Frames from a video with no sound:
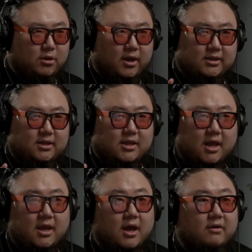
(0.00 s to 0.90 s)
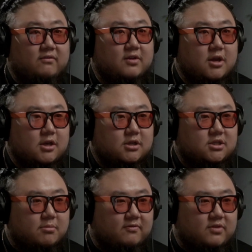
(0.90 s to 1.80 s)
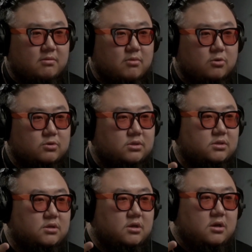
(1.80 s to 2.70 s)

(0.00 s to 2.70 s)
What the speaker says: I think they have some of the most